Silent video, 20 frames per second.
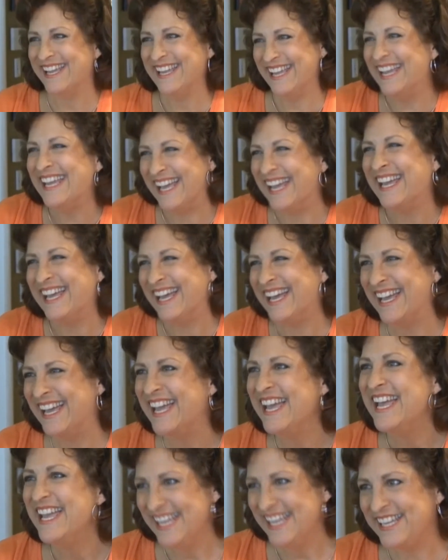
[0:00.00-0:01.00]

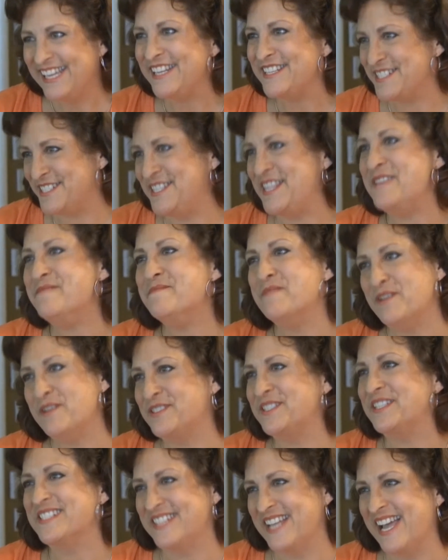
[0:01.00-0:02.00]
It is the most
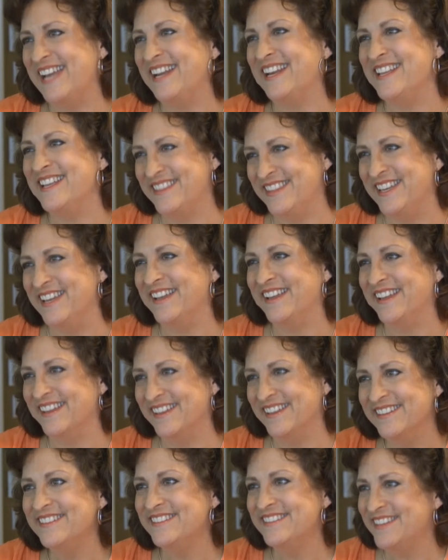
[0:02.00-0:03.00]
exciting thing
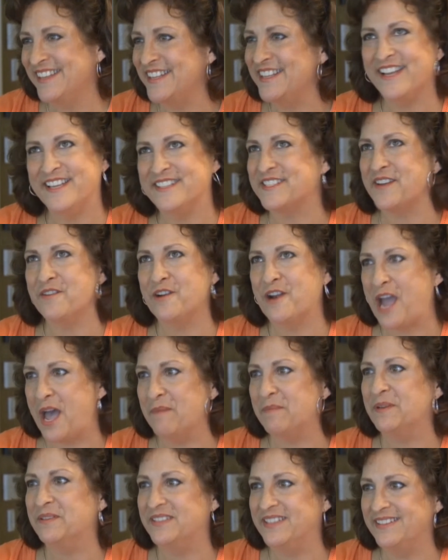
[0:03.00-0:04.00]
that has ever
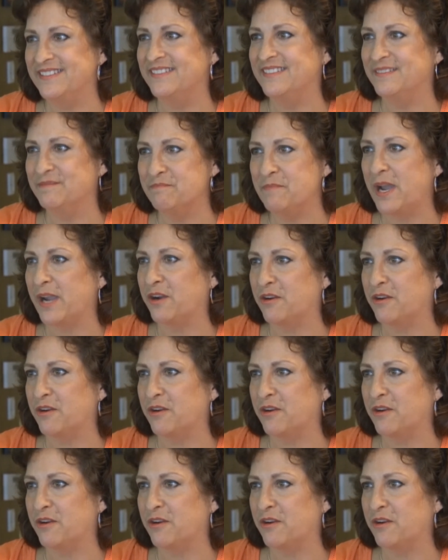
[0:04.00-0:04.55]
happened in my